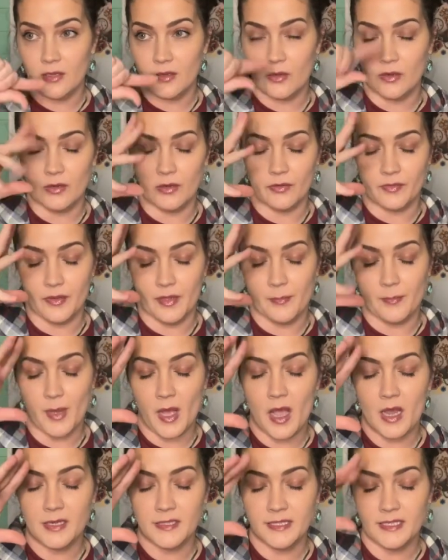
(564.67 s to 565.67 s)
or the
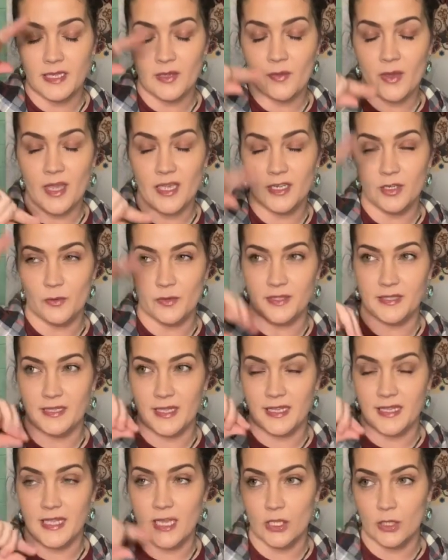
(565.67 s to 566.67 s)
box anyway, and it was
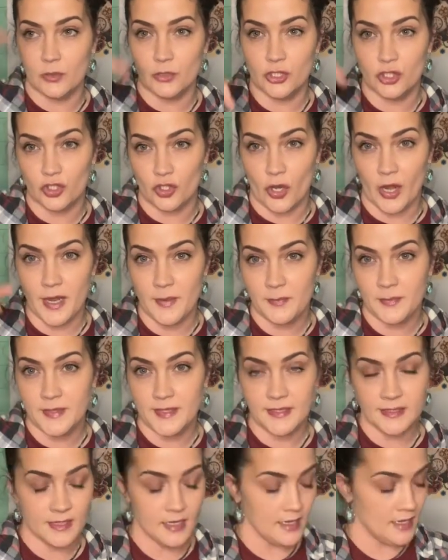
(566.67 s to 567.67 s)
like yellow
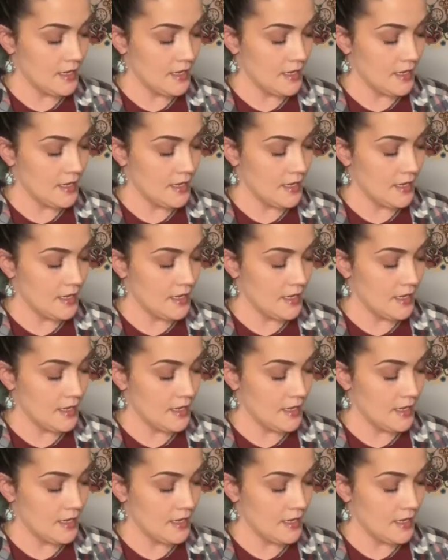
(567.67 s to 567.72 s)
stripes.